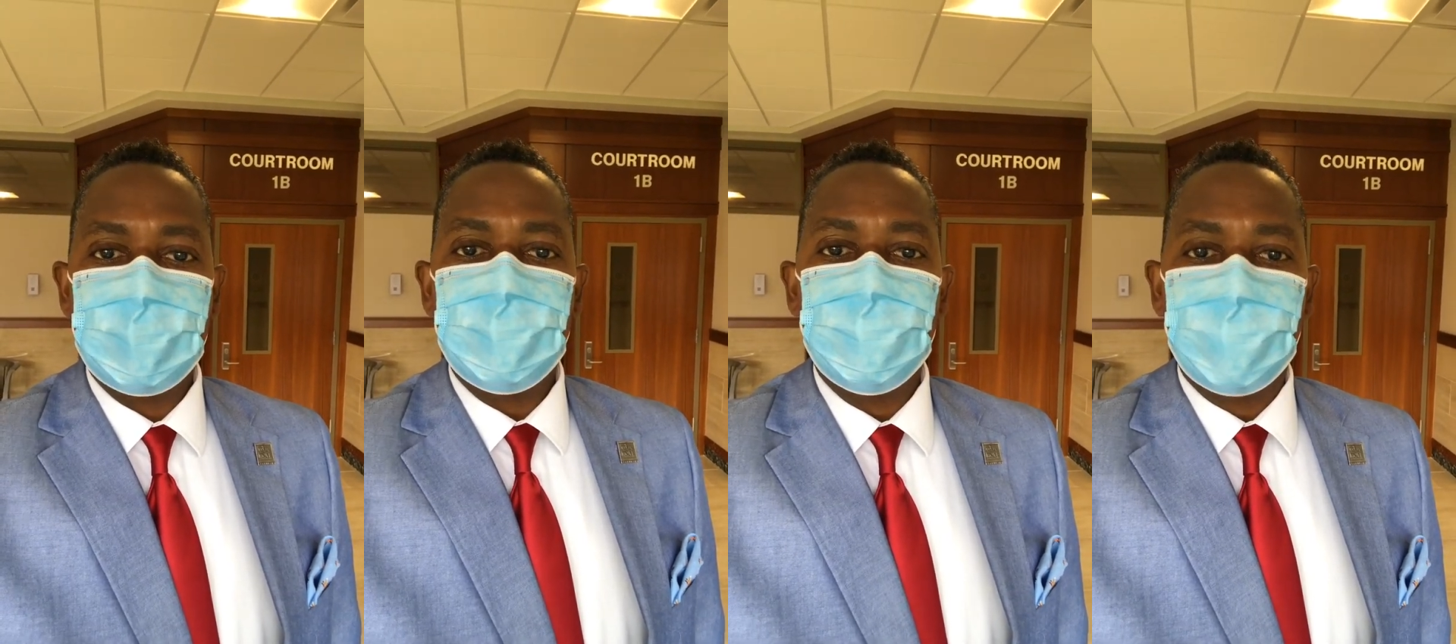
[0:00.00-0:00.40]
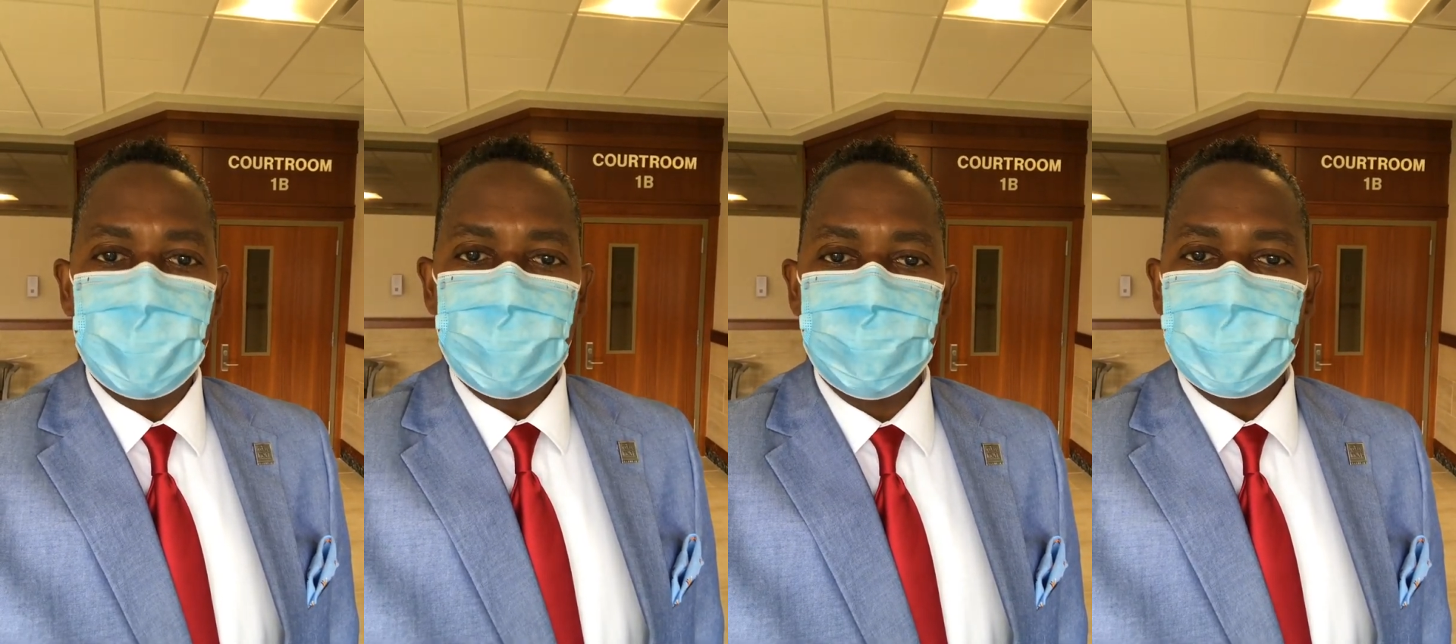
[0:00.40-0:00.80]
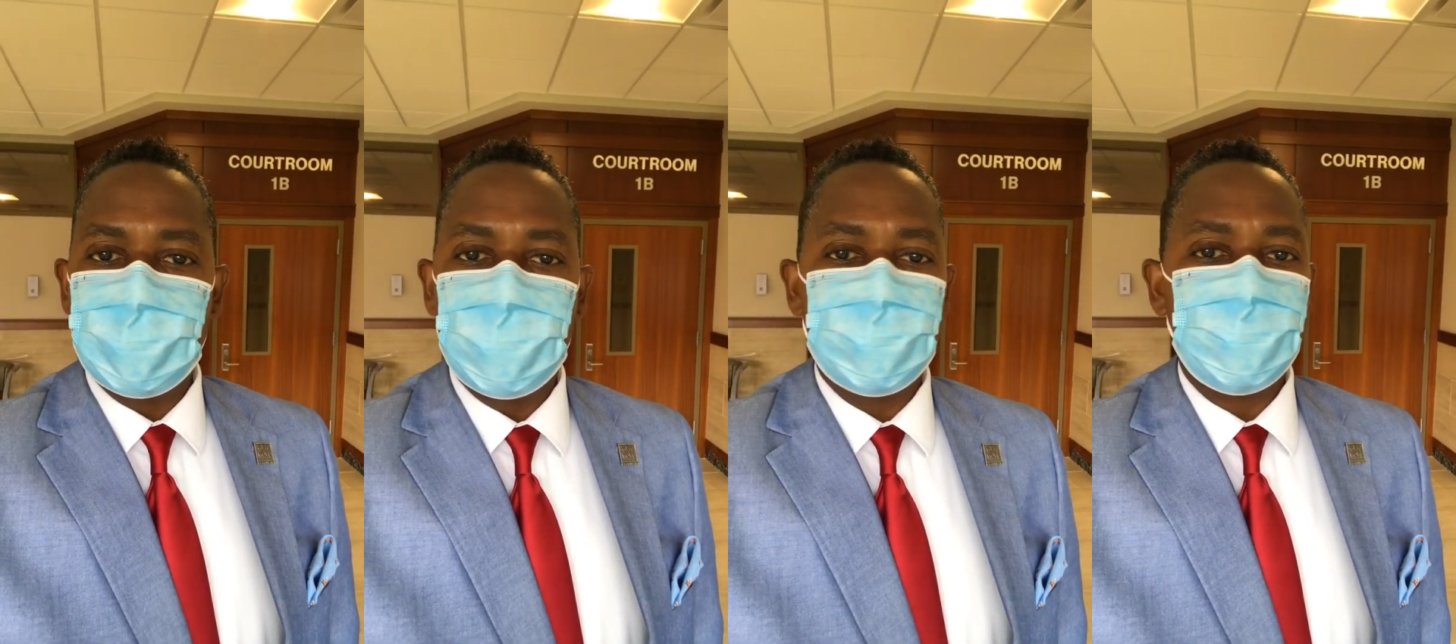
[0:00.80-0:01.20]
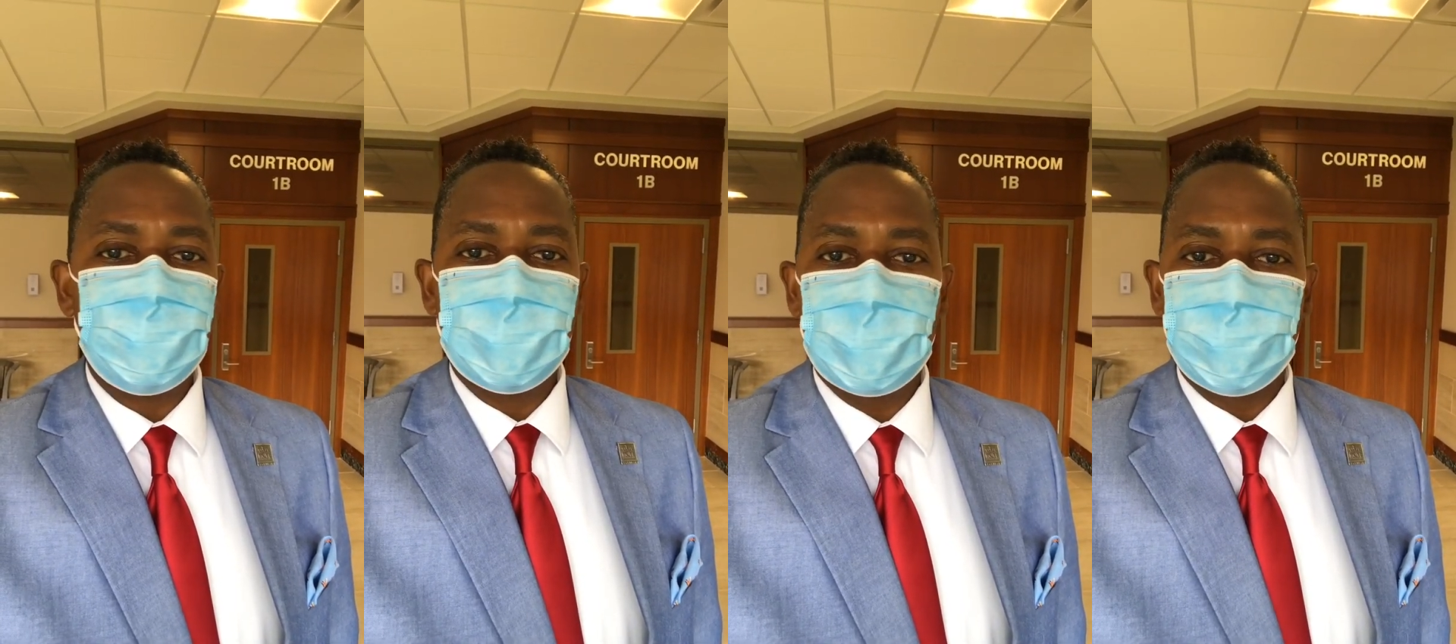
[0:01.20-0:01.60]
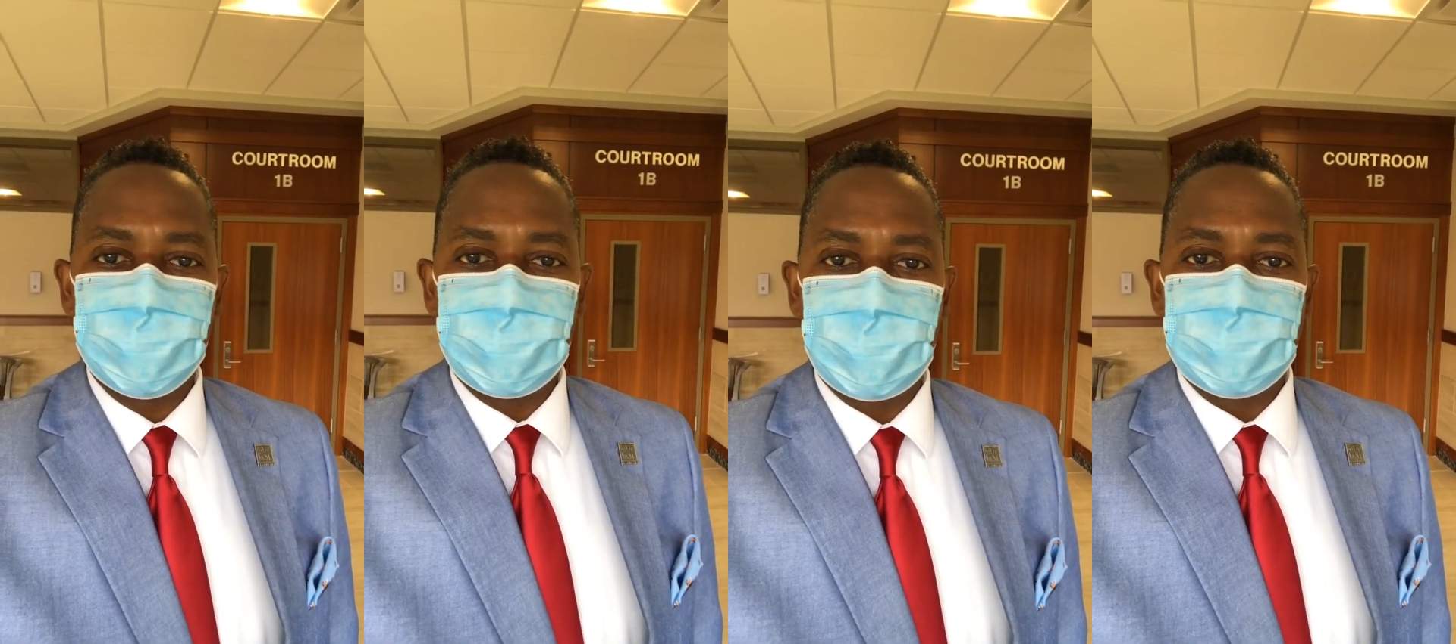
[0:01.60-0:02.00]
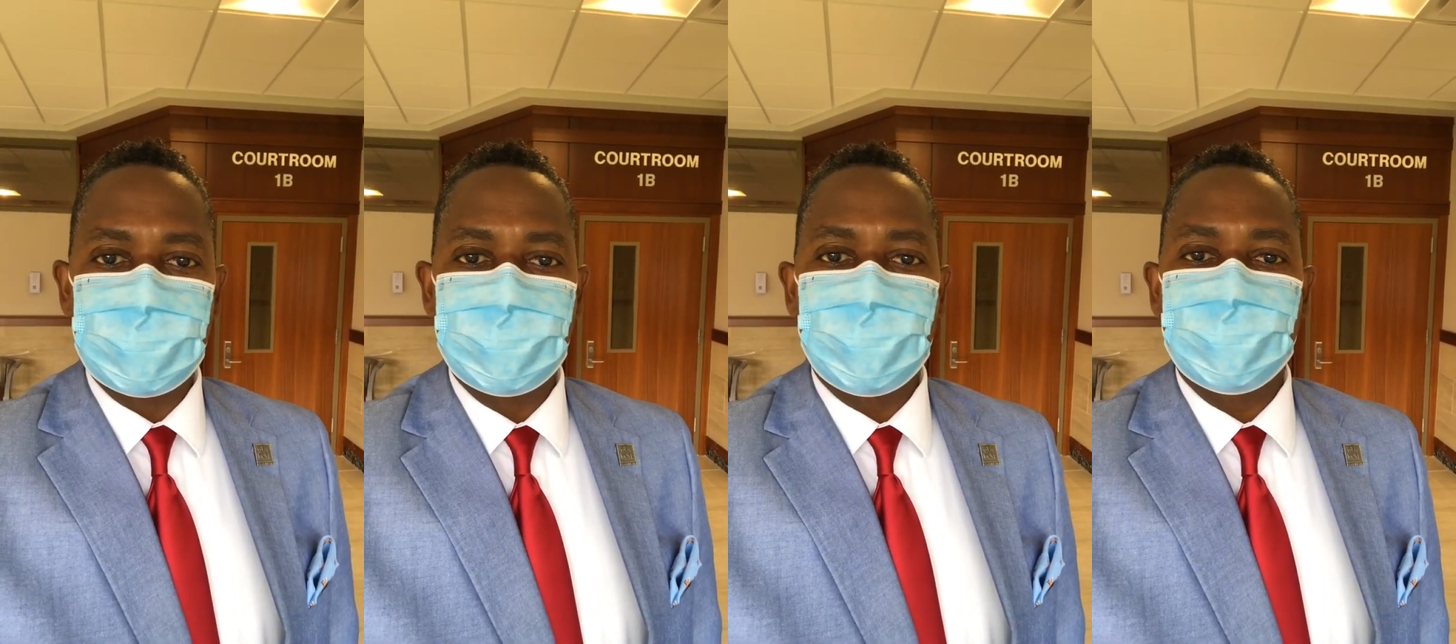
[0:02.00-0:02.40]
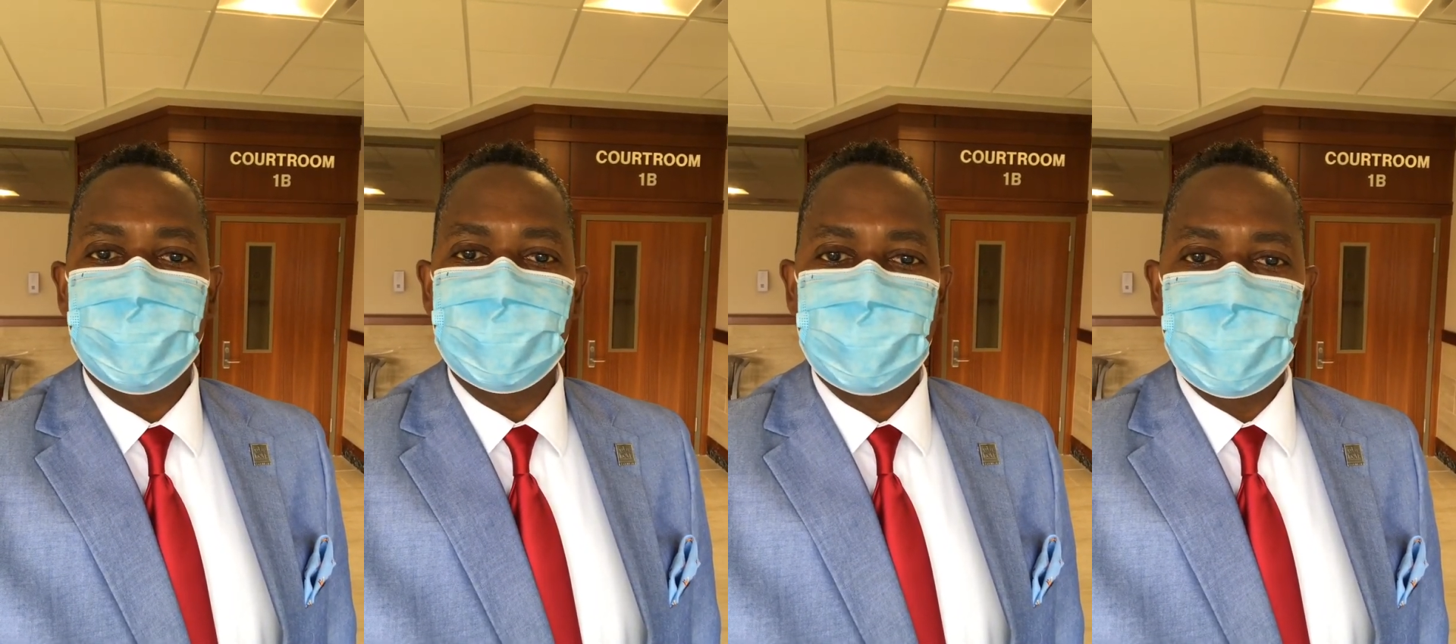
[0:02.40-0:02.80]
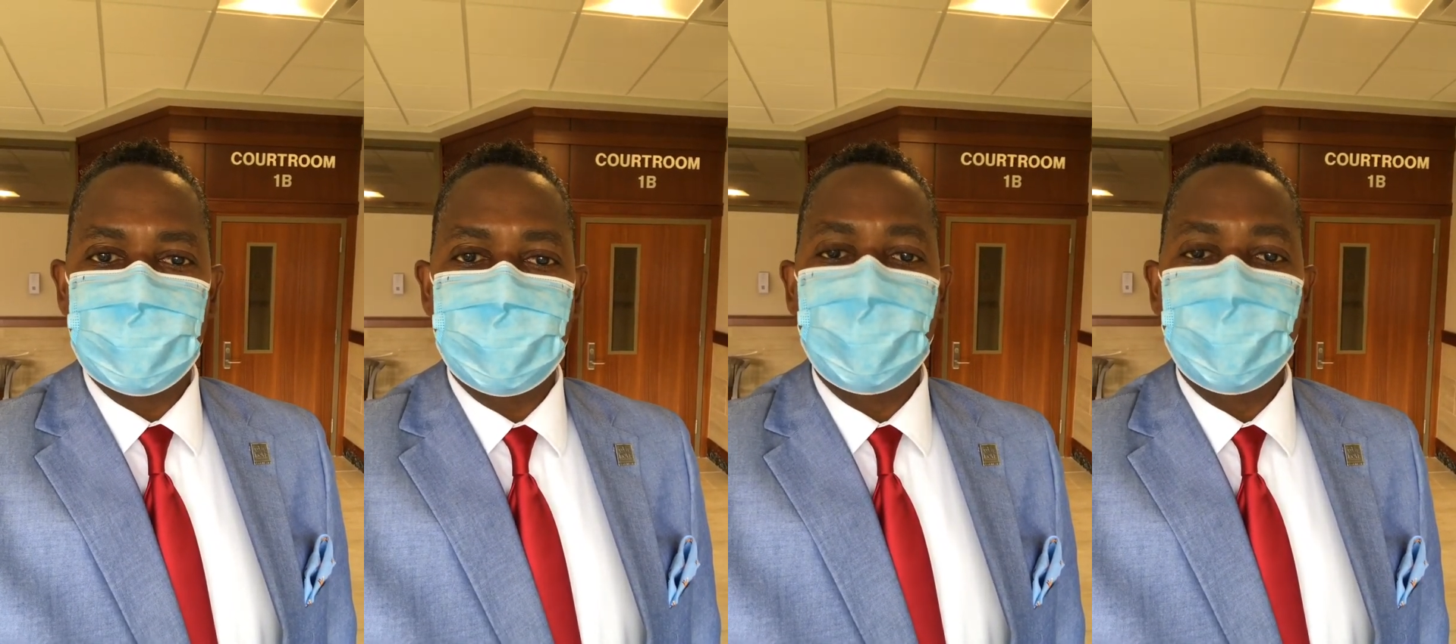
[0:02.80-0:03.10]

But many people do not realize that there are times that